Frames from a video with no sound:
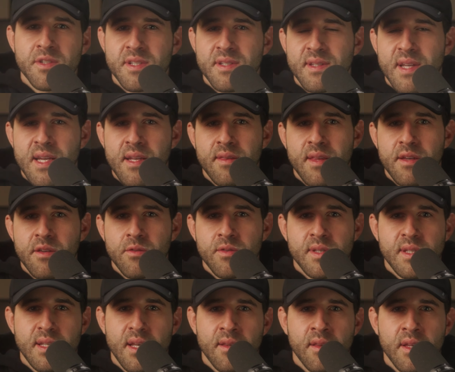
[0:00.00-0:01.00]
state that you
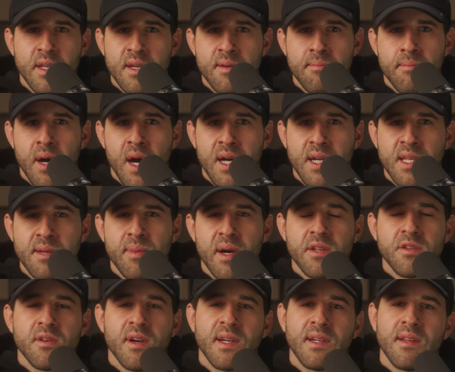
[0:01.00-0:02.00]
suddenly embody by
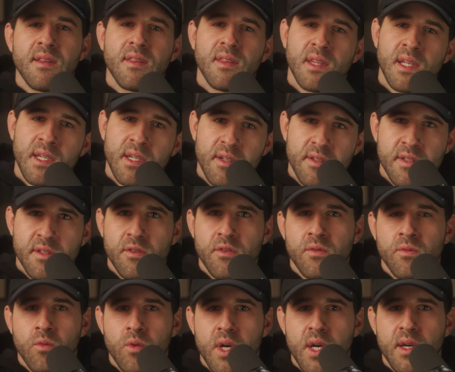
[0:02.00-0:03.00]
trying to think a
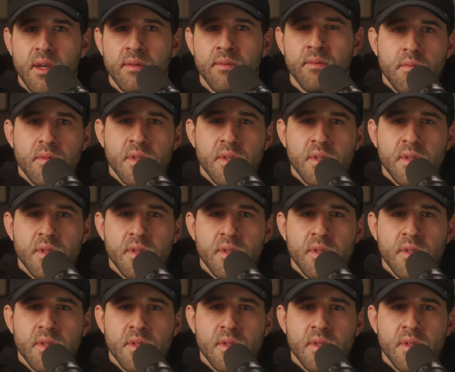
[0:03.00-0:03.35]
certain way.